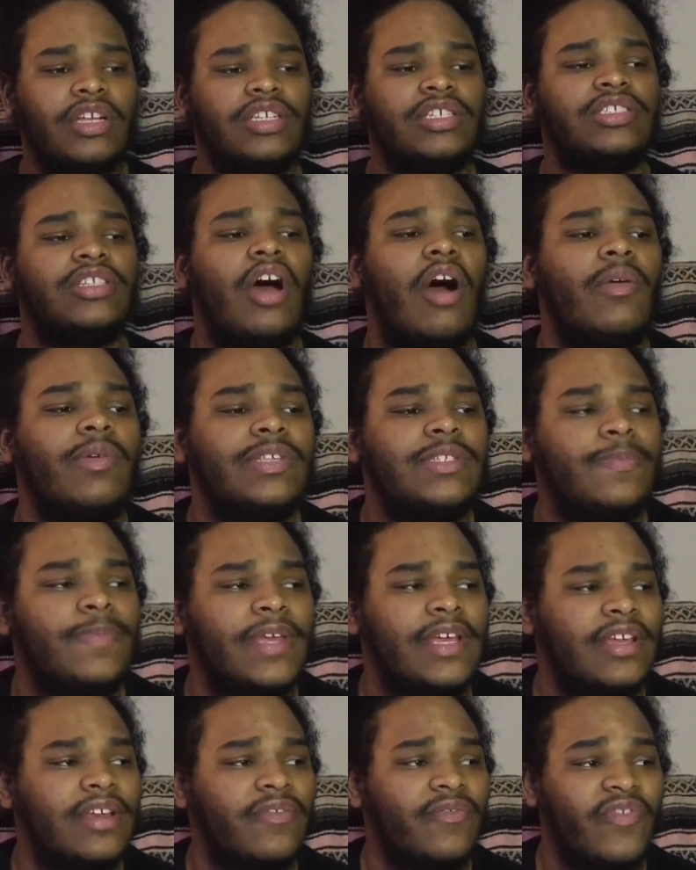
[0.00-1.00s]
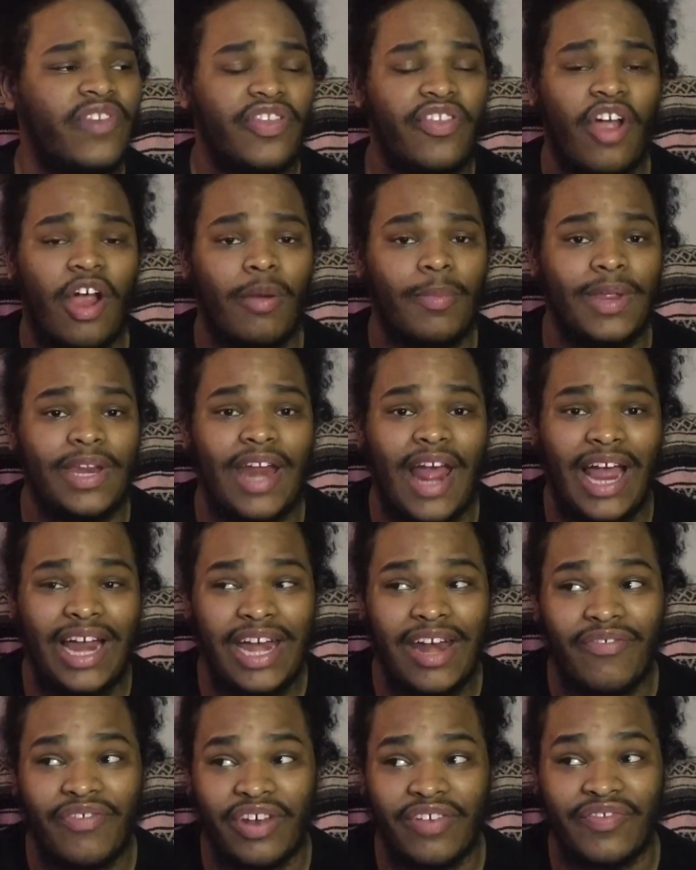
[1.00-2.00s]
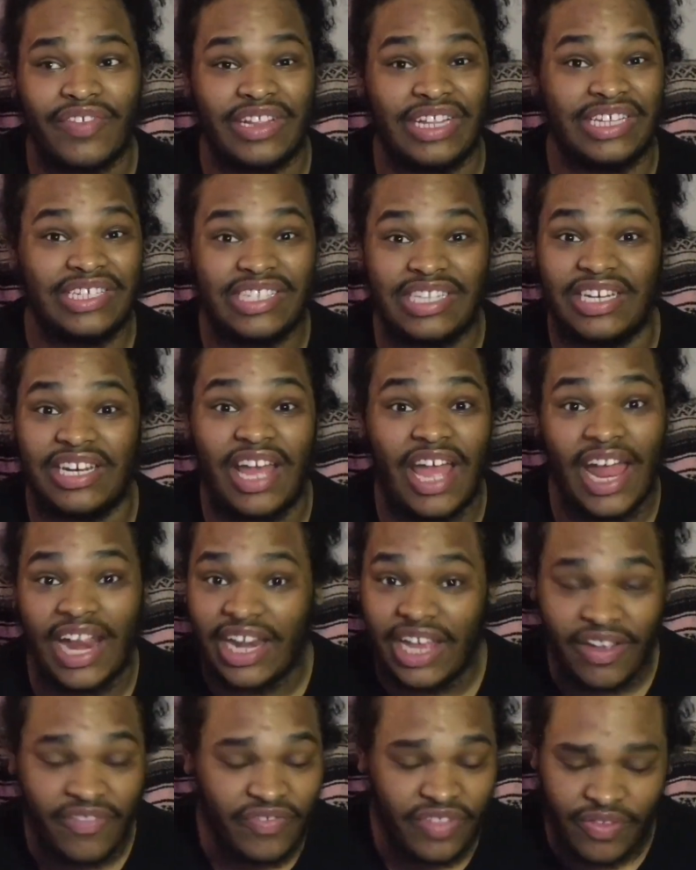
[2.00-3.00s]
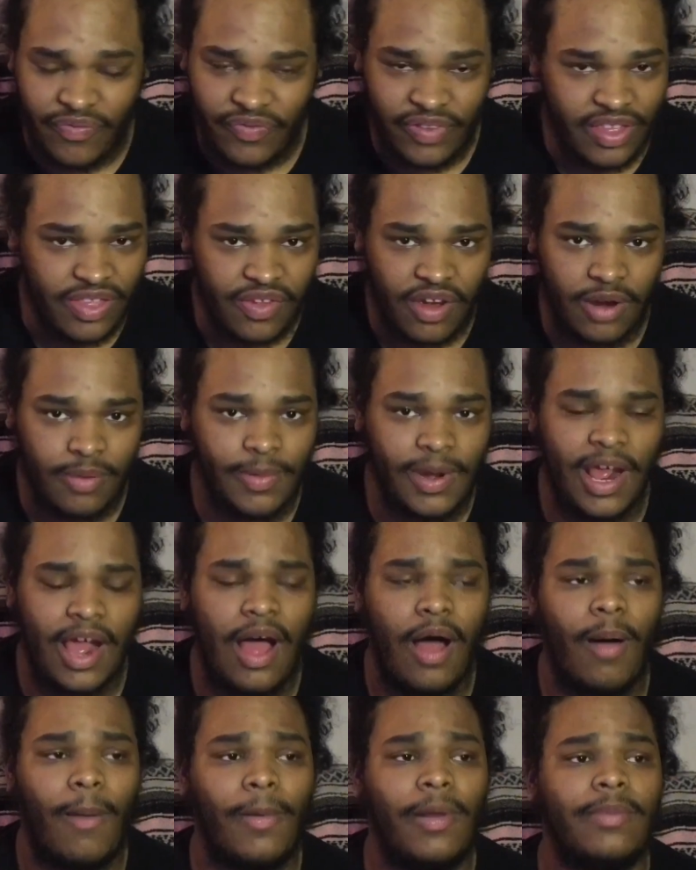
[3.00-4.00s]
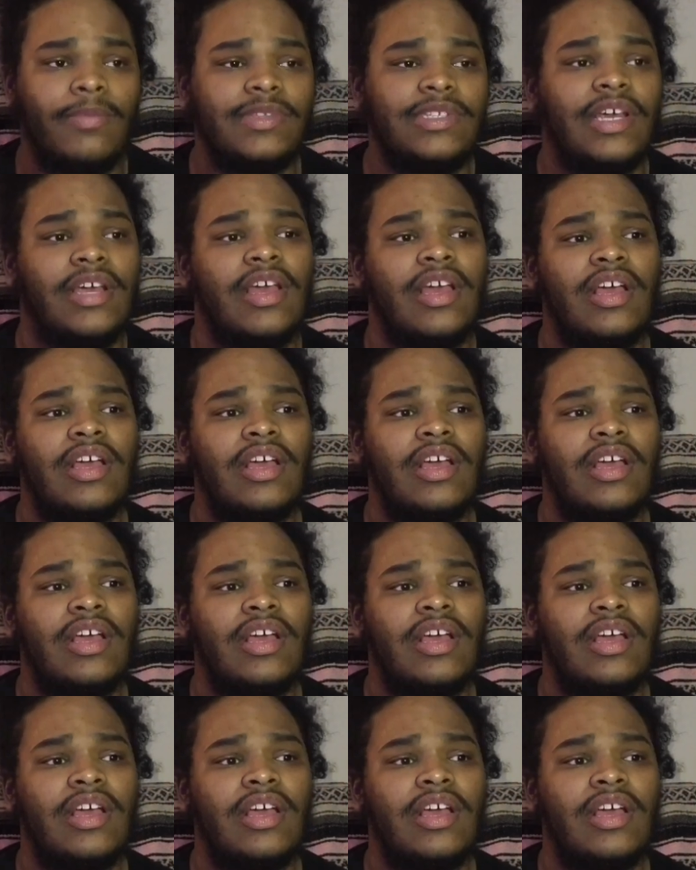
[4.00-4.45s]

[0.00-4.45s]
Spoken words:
It's always been Fifth Harmony, and I never even listened to any of the Fifth Harmony albums.